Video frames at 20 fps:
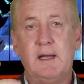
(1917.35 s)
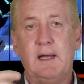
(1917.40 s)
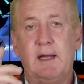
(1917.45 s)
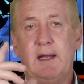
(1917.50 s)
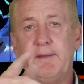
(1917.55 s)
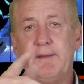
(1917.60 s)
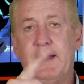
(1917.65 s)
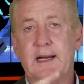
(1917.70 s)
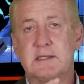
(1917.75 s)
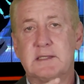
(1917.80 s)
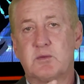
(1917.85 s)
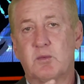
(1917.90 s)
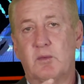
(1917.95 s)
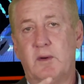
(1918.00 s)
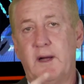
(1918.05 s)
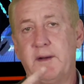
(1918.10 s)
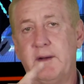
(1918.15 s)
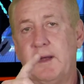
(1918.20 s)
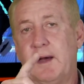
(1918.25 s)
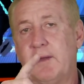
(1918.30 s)
And that's
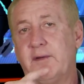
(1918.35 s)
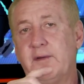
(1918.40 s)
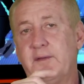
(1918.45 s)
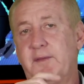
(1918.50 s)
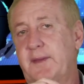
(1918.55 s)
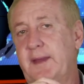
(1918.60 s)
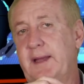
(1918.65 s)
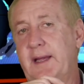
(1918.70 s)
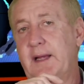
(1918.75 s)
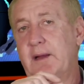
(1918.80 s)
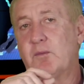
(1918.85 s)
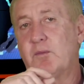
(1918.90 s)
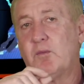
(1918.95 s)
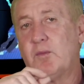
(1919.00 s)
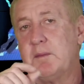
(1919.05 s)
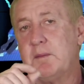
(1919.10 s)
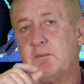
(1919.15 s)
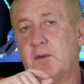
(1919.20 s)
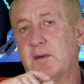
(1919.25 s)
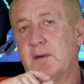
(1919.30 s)
another thing.
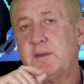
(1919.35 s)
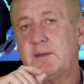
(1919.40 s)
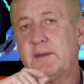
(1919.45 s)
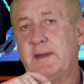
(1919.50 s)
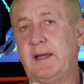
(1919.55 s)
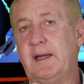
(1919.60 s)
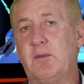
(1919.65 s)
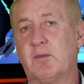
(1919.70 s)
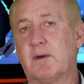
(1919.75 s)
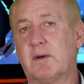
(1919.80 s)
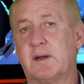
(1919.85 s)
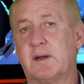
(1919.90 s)
One more thing we're